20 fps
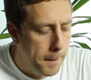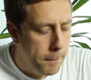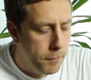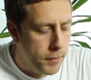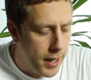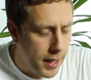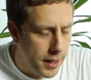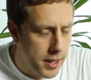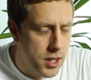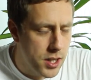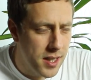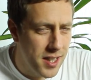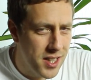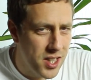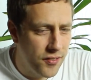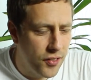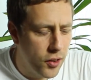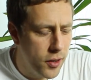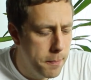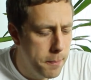Yeah, it's
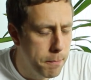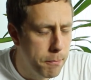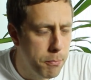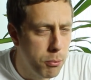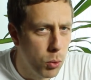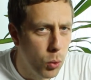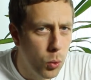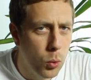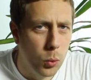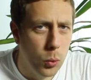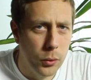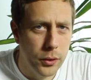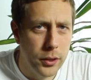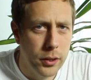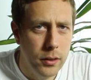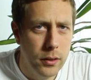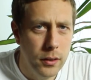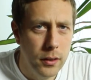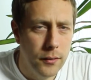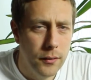a very broad
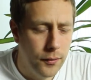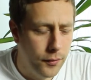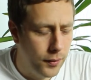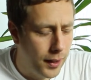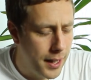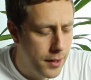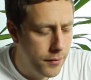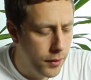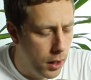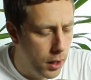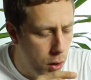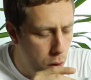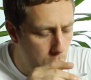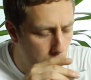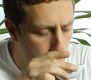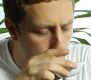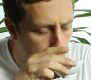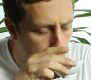flavour.